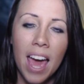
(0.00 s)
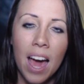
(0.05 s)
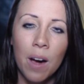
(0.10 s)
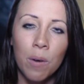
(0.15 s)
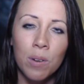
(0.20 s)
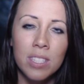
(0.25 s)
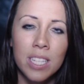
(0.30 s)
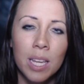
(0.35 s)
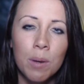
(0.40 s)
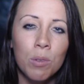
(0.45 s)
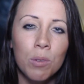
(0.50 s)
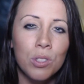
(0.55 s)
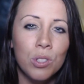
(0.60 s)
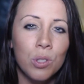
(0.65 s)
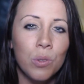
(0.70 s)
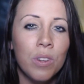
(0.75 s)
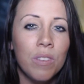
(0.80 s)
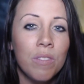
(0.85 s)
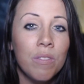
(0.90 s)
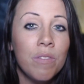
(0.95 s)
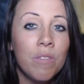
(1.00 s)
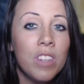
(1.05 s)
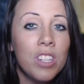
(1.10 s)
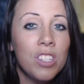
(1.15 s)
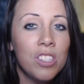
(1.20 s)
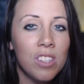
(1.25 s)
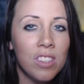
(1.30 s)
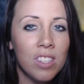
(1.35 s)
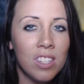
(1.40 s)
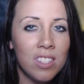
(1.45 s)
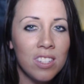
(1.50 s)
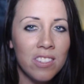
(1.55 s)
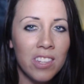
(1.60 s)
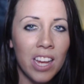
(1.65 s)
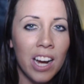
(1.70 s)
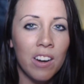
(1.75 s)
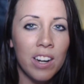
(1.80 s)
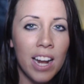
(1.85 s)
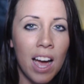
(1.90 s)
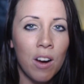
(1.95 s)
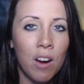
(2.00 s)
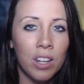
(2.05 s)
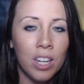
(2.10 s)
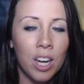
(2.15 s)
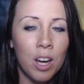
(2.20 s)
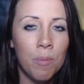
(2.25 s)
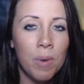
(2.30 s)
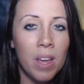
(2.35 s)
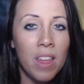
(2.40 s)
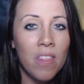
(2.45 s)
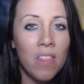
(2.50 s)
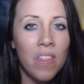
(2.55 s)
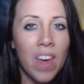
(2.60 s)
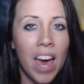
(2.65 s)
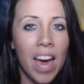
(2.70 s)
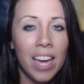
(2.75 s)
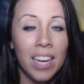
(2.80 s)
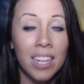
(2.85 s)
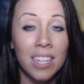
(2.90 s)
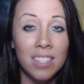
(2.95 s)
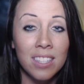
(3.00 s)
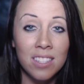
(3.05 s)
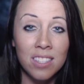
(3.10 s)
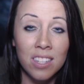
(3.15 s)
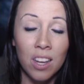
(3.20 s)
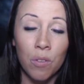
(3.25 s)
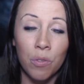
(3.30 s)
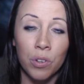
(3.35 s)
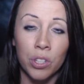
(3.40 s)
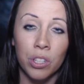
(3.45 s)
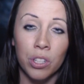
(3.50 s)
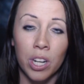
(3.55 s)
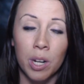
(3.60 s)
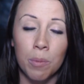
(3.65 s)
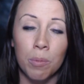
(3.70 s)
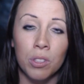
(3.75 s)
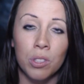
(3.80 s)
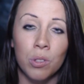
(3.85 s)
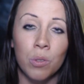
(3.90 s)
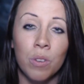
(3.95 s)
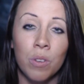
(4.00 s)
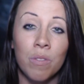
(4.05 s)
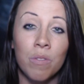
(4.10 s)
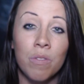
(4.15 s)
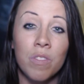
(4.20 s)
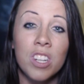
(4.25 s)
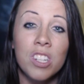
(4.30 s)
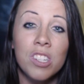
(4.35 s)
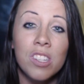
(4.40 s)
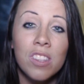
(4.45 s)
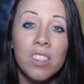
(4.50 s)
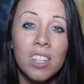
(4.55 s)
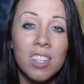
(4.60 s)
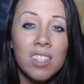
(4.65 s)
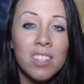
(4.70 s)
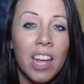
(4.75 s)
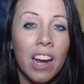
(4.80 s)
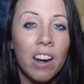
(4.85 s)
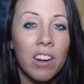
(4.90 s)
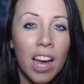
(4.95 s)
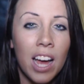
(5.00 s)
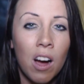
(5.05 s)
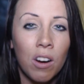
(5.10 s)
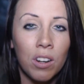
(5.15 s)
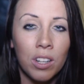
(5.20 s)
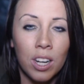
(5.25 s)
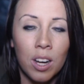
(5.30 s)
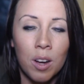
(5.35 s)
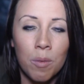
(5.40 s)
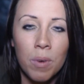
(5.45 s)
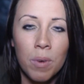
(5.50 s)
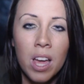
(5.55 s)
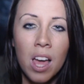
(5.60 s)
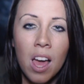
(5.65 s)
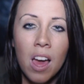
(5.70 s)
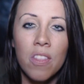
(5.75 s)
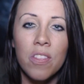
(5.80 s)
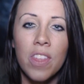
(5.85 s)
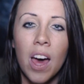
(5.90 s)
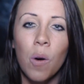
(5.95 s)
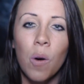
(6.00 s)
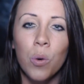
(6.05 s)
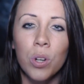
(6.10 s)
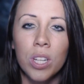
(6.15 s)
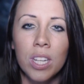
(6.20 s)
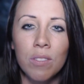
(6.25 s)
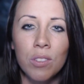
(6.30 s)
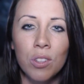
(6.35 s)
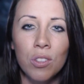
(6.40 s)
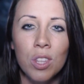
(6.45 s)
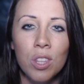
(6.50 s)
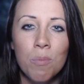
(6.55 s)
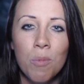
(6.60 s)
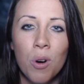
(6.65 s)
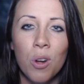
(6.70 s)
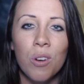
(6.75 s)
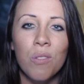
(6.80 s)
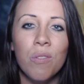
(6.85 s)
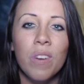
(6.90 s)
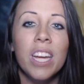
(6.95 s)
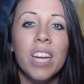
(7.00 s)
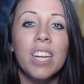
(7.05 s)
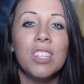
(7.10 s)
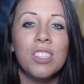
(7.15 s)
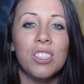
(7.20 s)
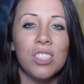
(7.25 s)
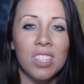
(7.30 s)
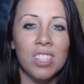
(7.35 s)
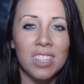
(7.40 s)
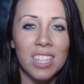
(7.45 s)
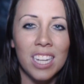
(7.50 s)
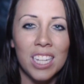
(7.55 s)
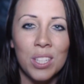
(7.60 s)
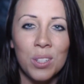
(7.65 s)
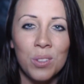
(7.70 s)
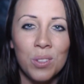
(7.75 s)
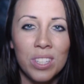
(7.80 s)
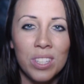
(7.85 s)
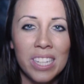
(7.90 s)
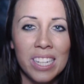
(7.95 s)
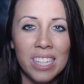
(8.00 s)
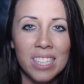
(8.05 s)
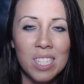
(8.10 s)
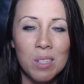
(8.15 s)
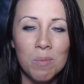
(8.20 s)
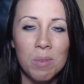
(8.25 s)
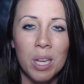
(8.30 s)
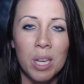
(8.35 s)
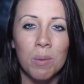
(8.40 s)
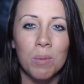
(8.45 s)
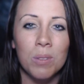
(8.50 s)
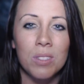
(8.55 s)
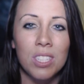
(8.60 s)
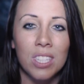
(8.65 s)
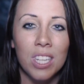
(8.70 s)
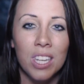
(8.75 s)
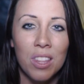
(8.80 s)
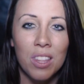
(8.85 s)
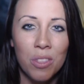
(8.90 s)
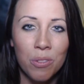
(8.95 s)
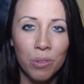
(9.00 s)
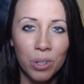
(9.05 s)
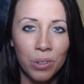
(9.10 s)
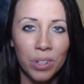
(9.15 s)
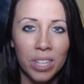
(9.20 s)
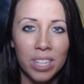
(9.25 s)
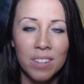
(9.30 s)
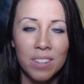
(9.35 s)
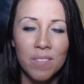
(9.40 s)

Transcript: was able to envision the desired outcome. And that in itself, when you're able to envision the desired outcome, that will give you the motivation that you need to be able to get through it.